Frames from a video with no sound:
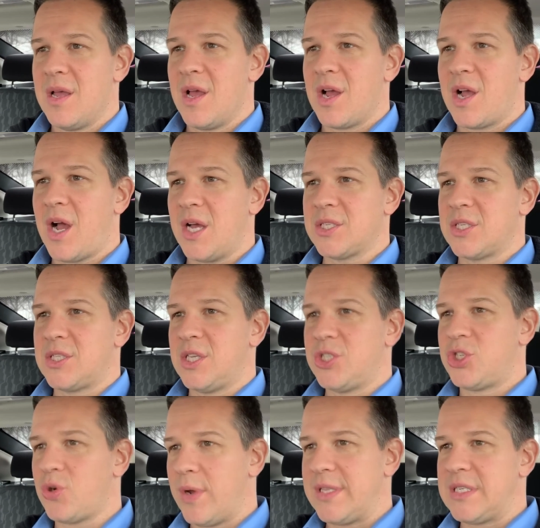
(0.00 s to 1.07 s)
causes the
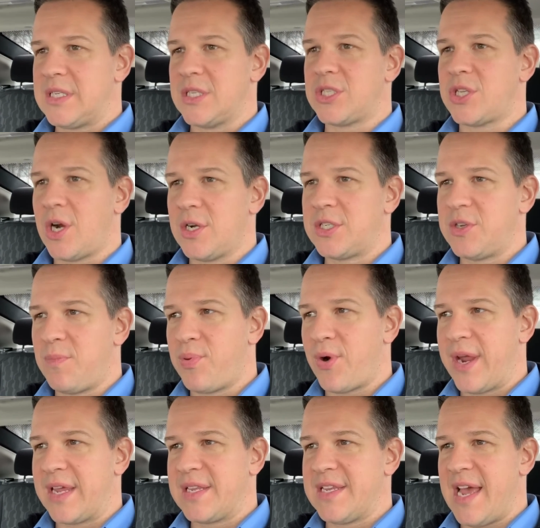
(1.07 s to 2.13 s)
joints to start to
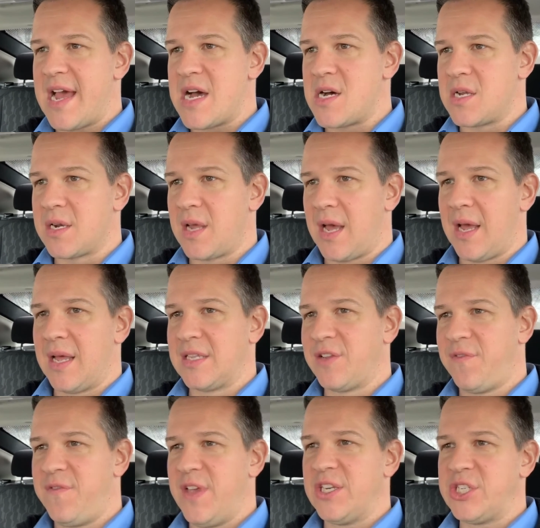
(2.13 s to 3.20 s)
break down.
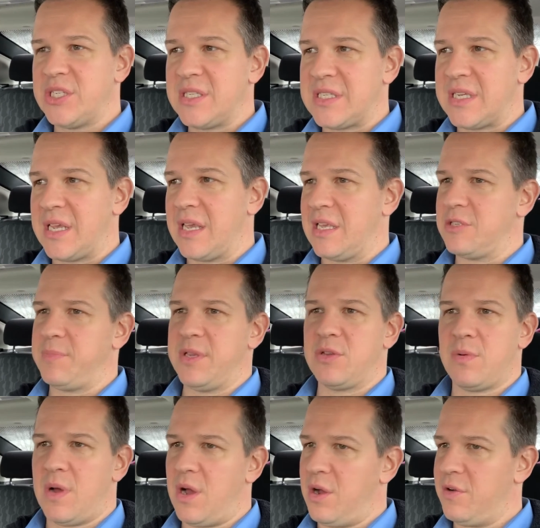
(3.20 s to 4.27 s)
Deficiencies,
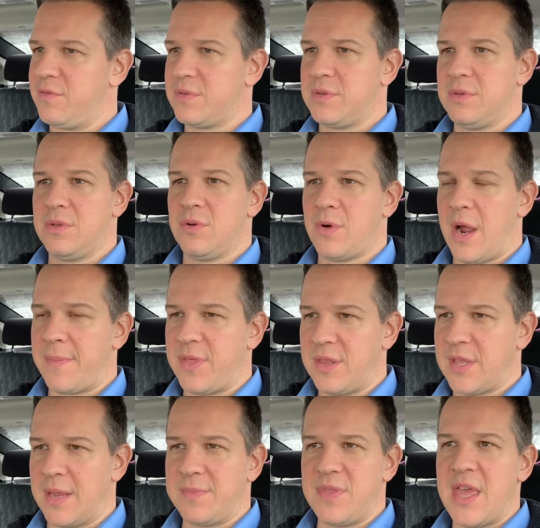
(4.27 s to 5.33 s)
B12,
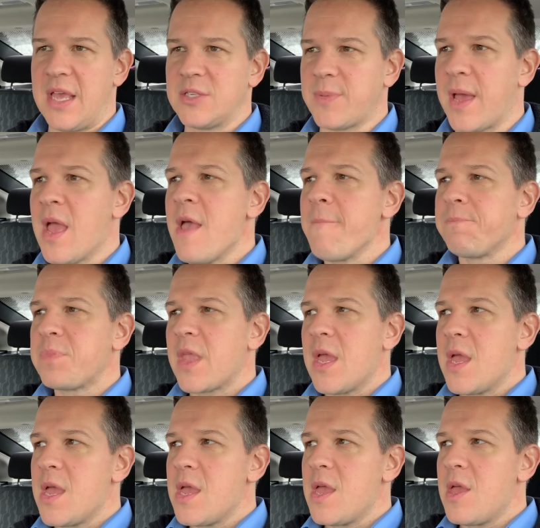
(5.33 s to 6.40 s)
neuropathy type things,
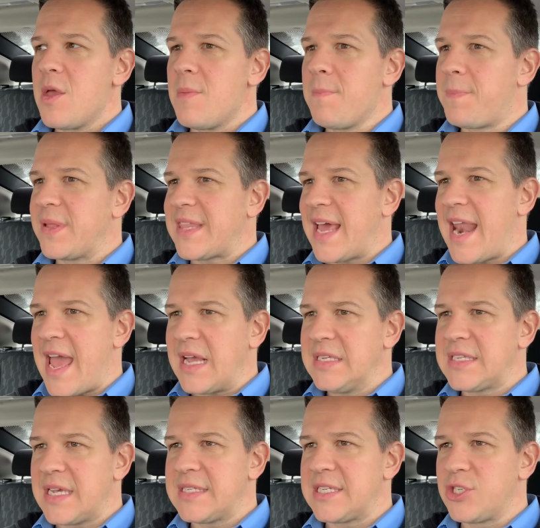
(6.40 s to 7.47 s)
but that
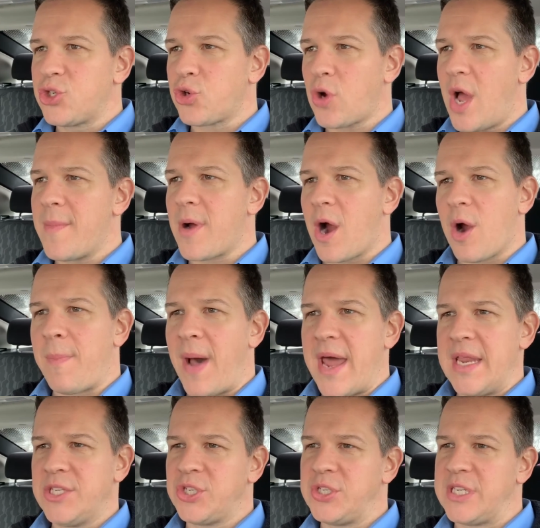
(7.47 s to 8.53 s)
excess in trauma, our
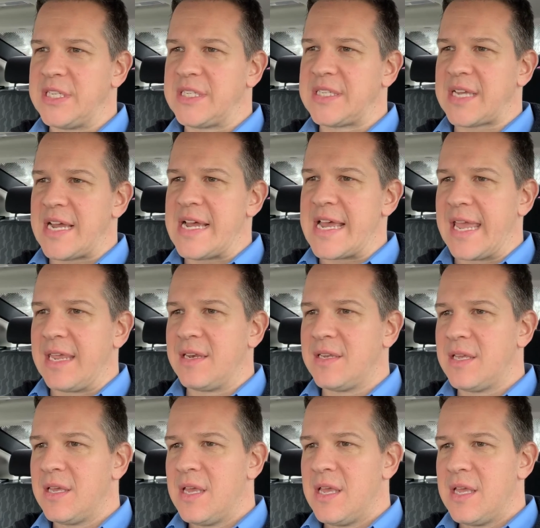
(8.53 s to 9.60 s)
bodies are
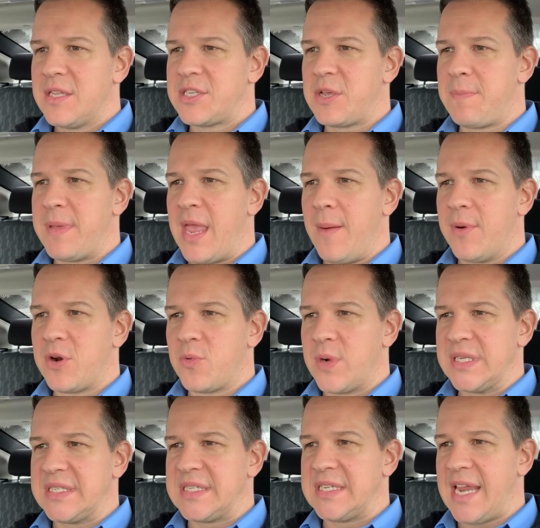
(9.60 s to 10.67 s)
designed to be able to
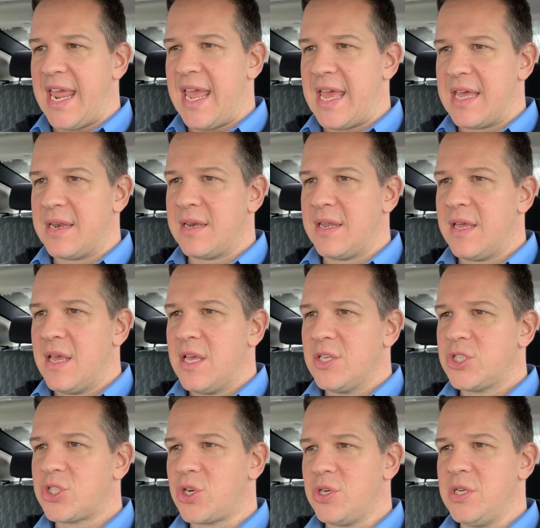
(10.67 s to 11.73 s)
withstand
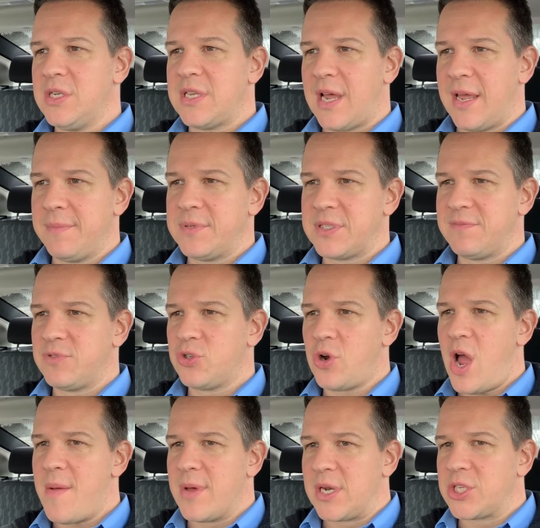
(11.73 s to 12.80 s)
certain types of
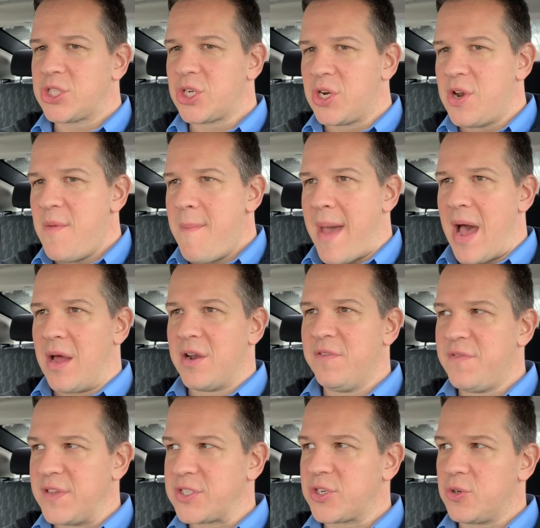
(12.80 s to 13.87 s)
trauma and a certain amount
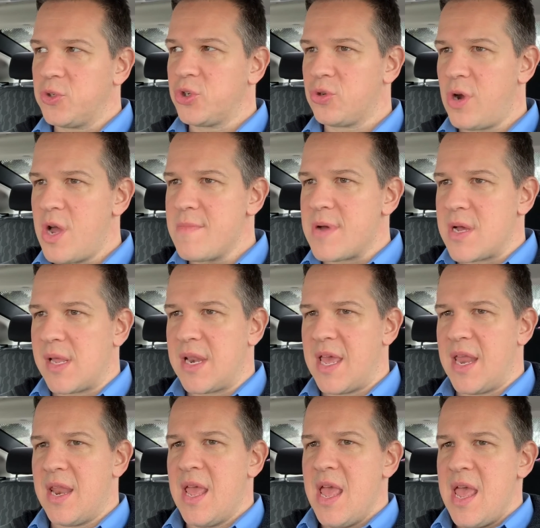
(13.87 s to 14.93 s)
of physical trauma, and
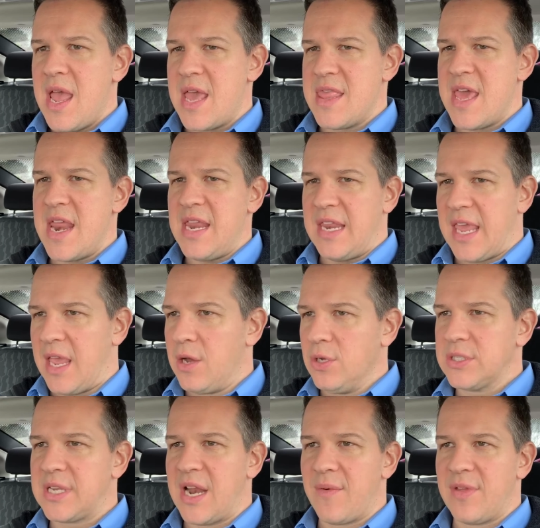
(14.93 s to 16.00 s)
then it
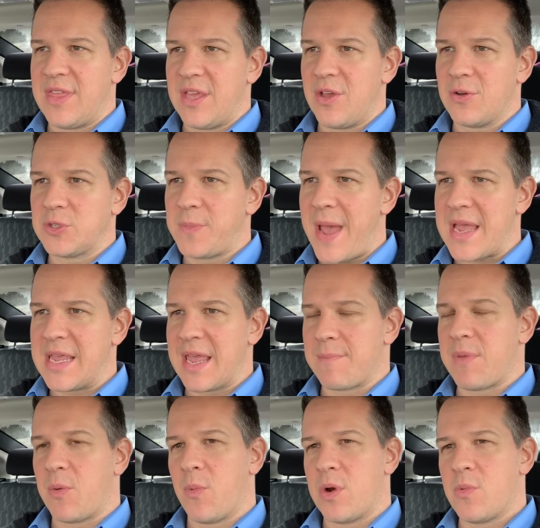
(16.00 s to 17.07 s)
heals and everything goes back
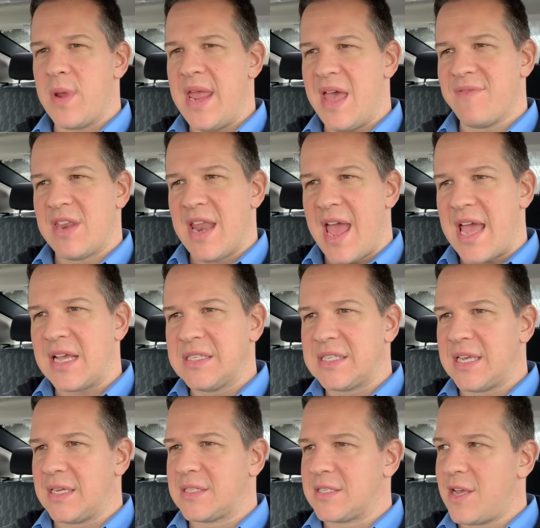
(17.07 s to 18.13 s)
again. But when we have an
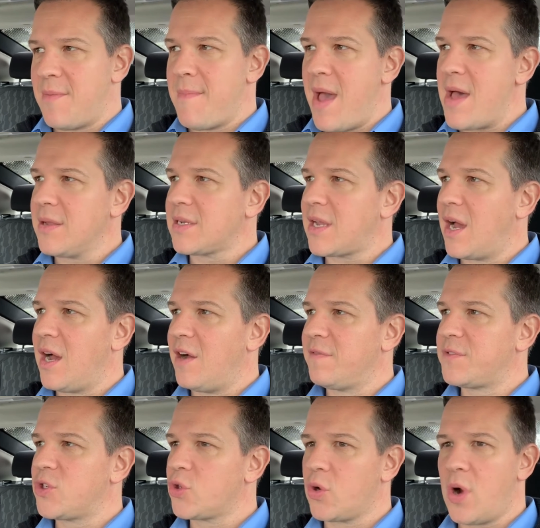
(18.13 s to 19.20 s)
excess amount
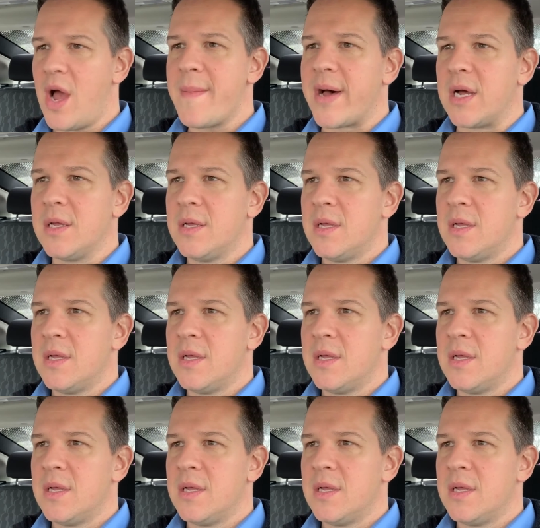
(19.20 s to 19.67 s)
of trauma,